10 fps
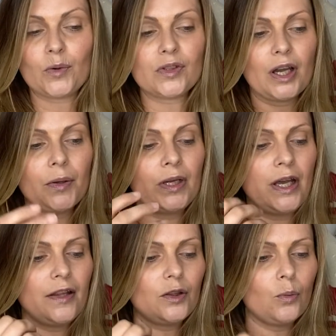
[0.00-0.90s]
So
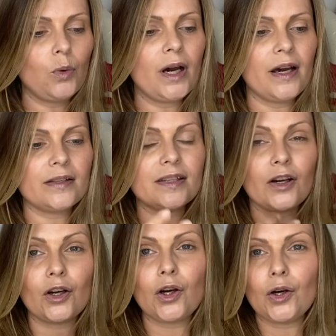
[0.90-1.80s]
the words are
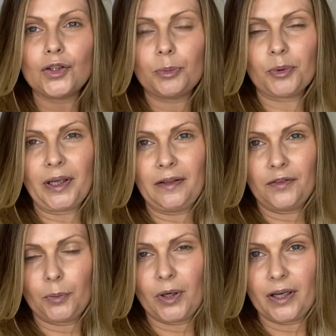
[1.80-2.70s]
God-breathed
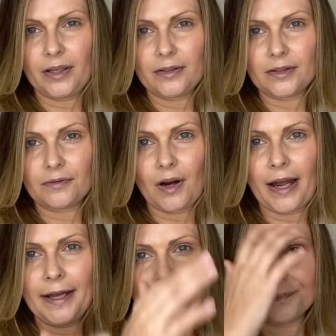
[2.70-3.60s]
words,
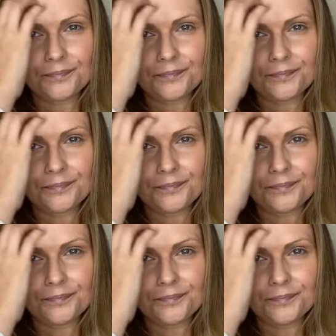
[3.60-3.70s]
right?